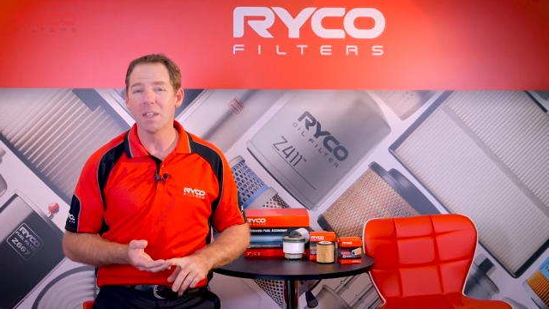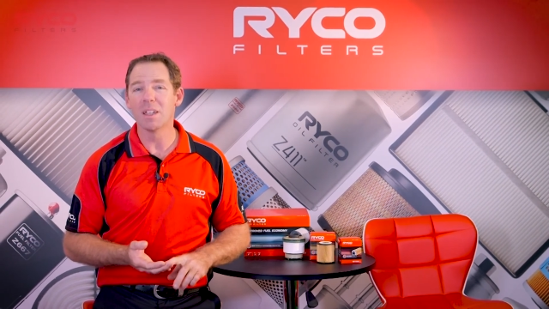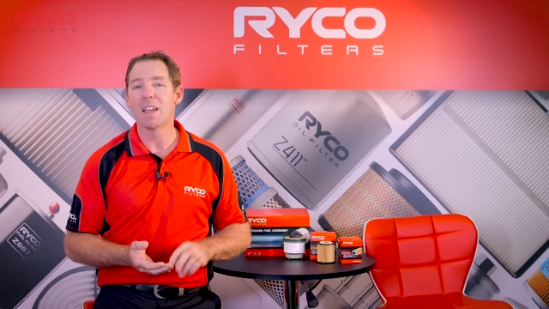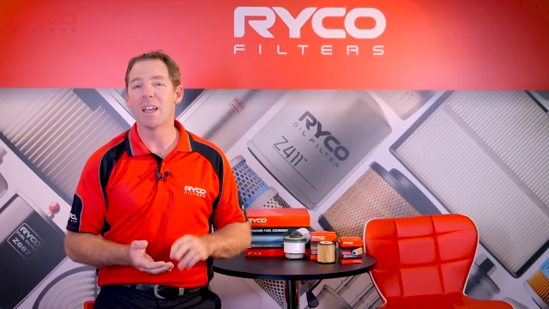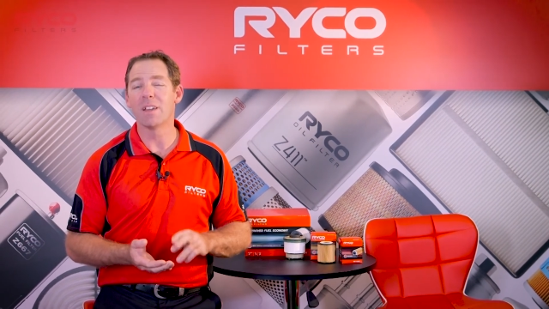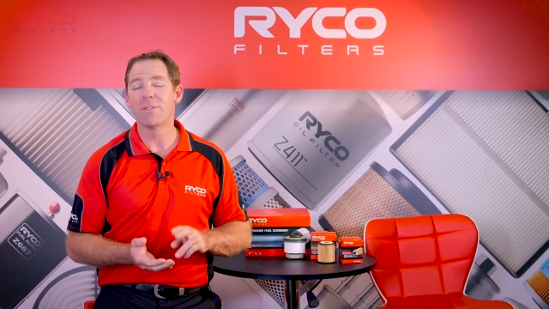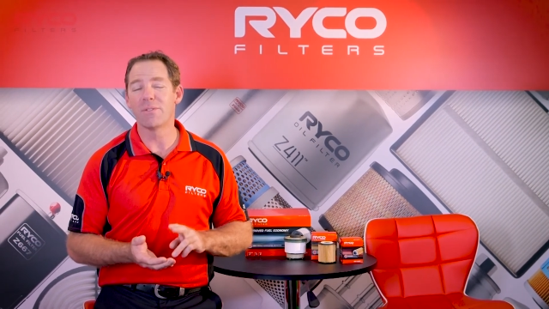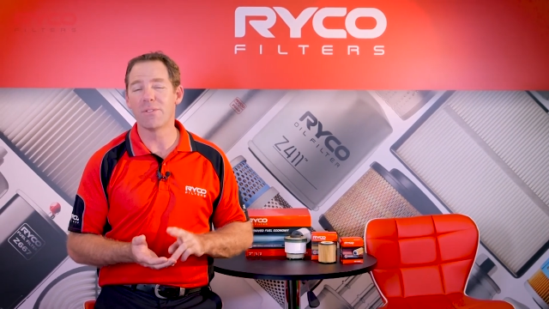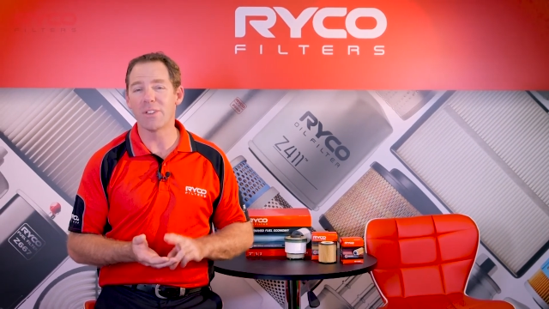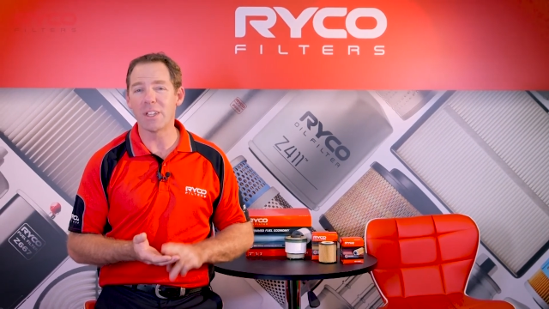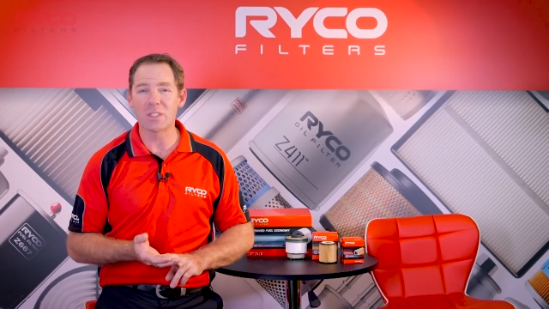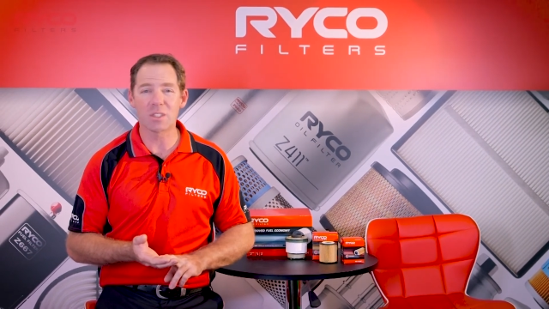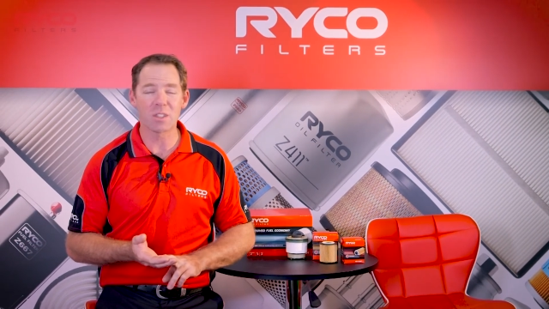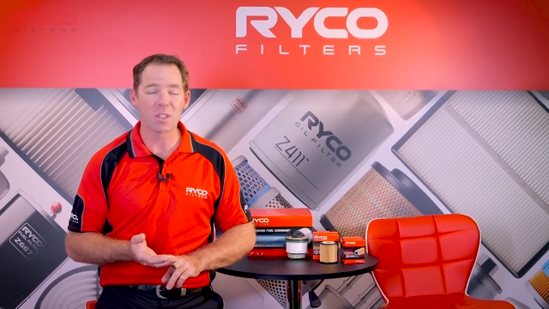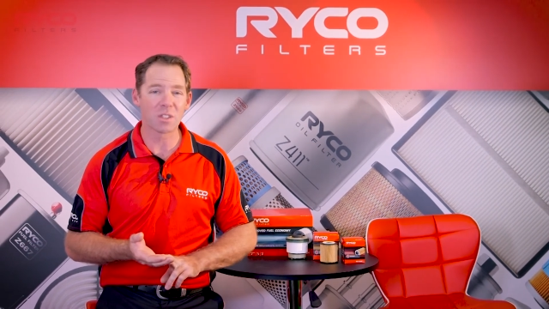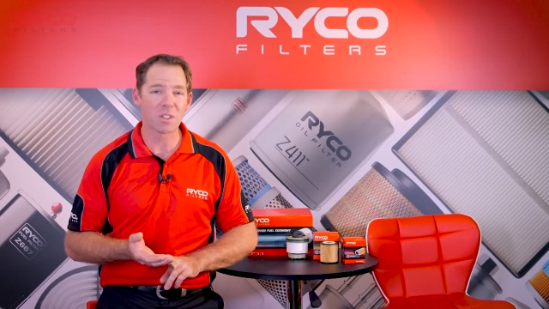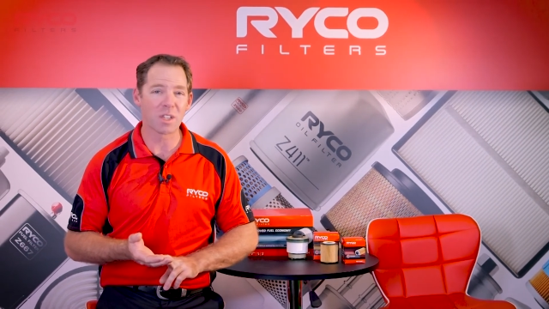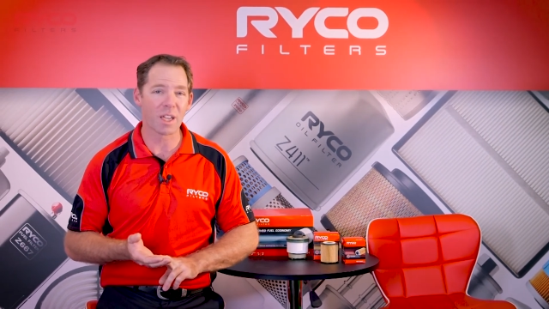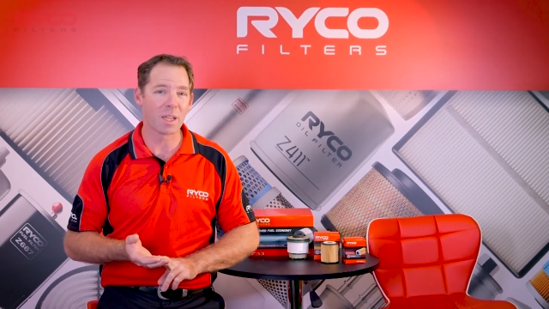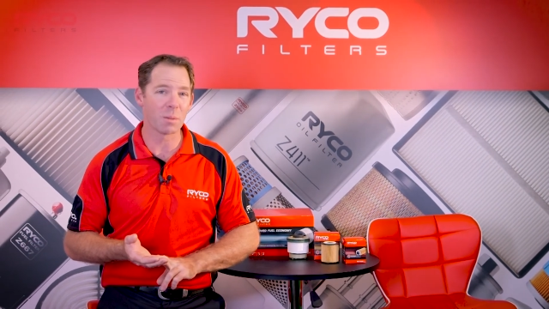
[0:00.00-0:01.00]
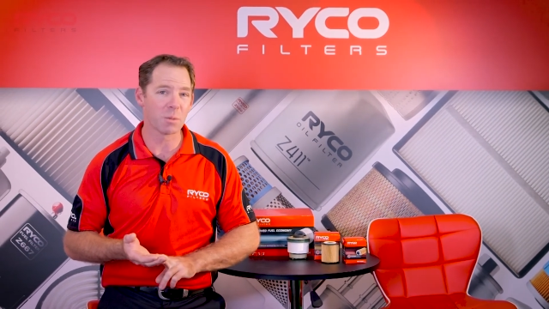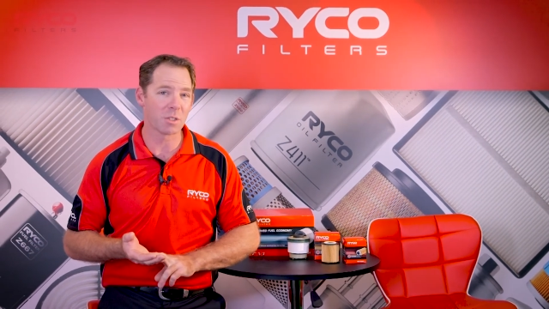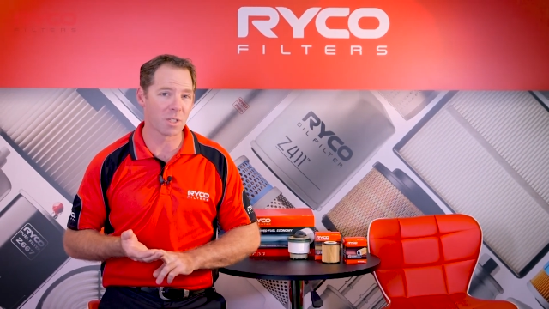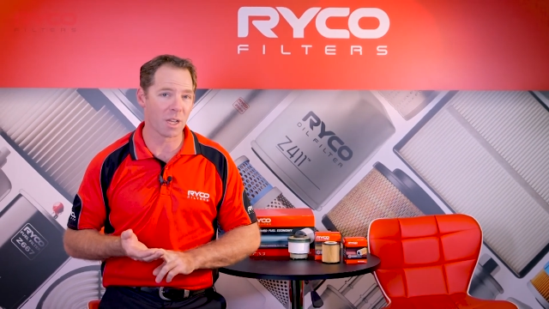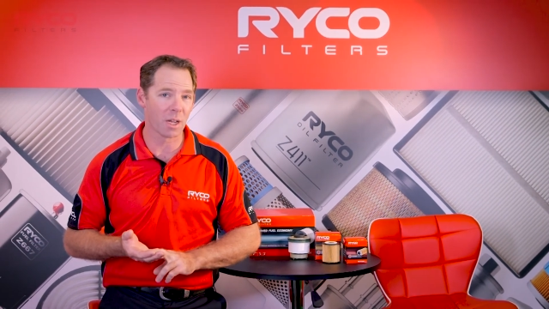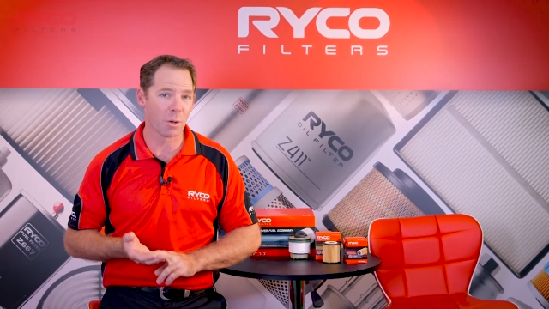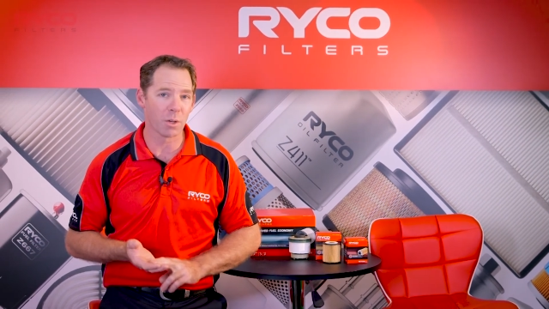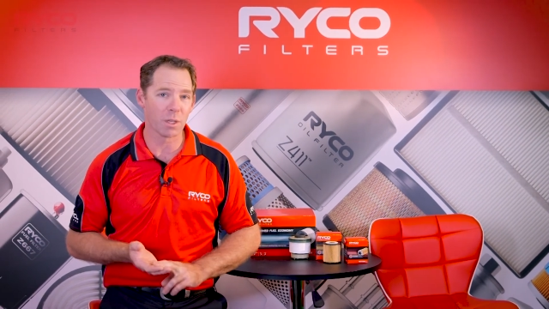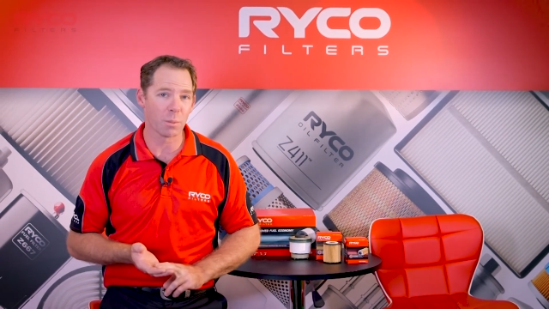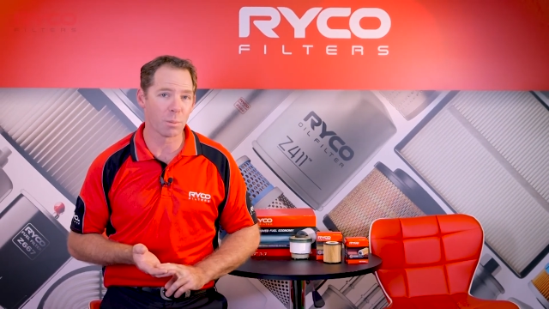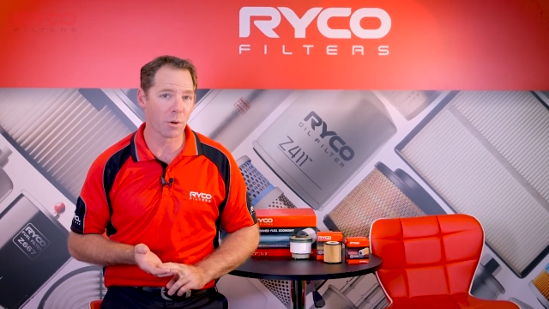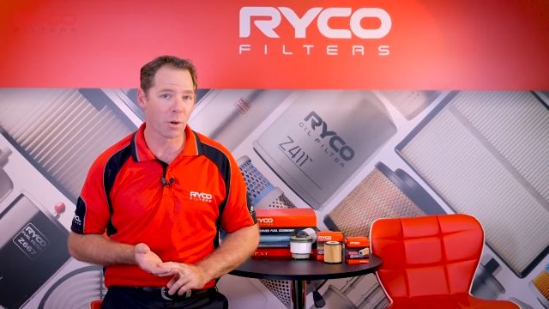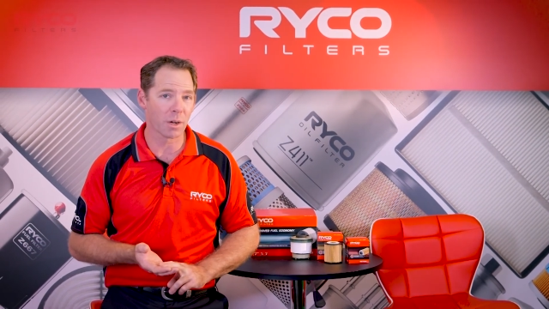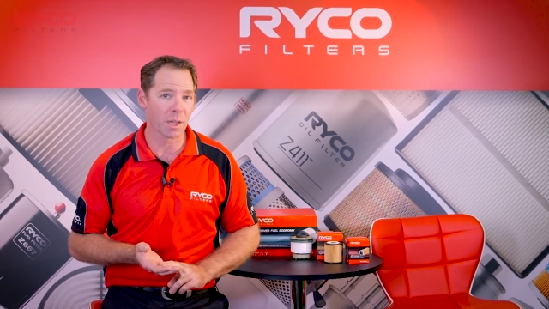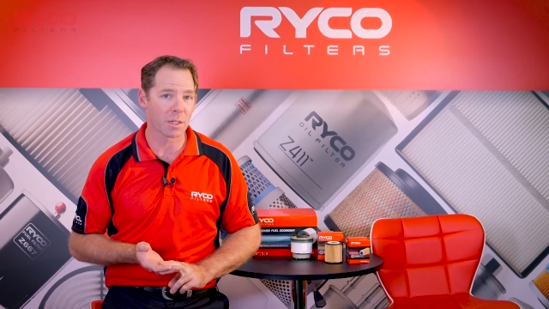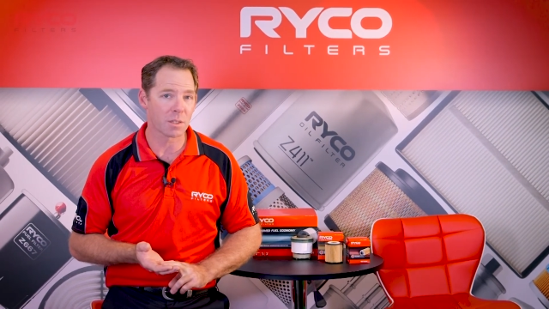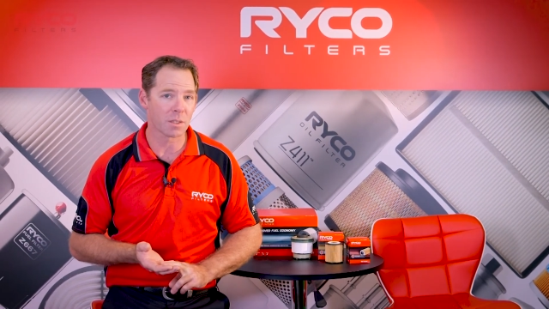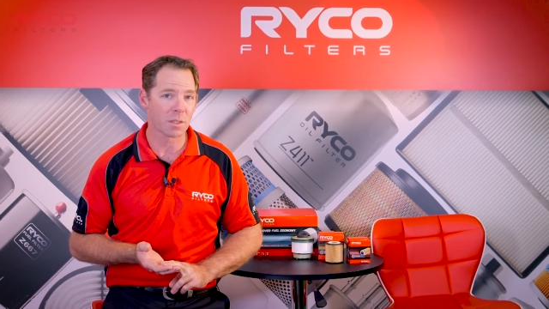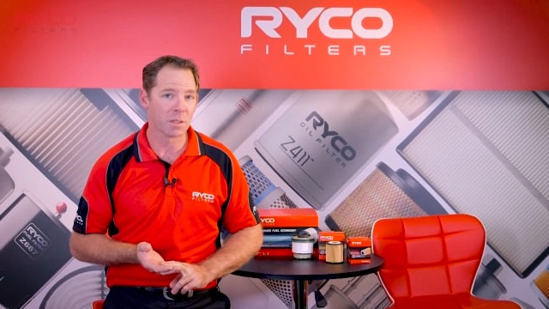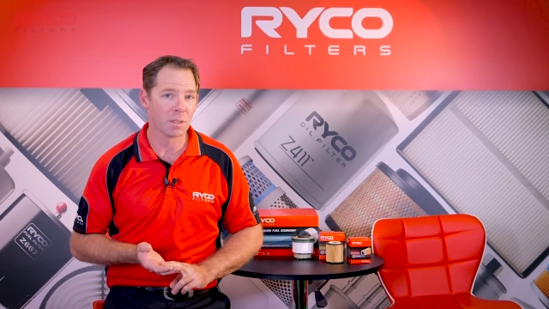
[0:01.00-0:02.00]
and fits the same as an OE
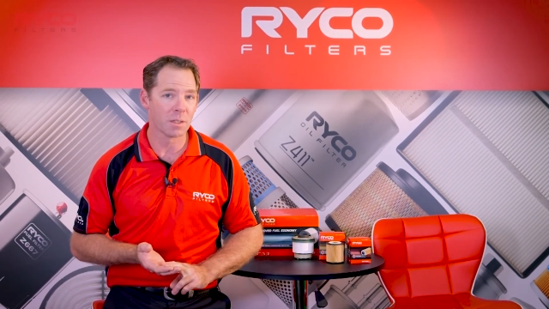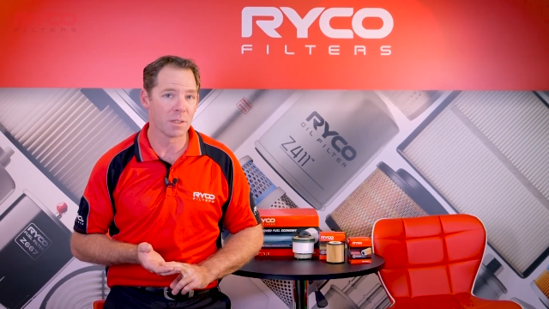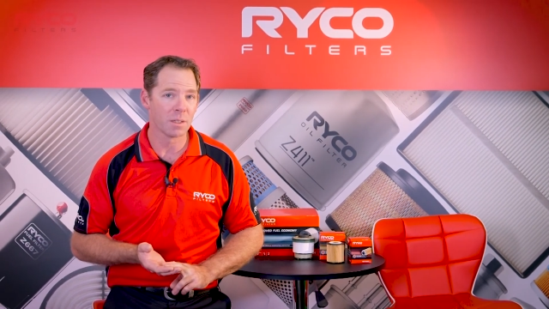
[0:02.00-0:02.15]
product.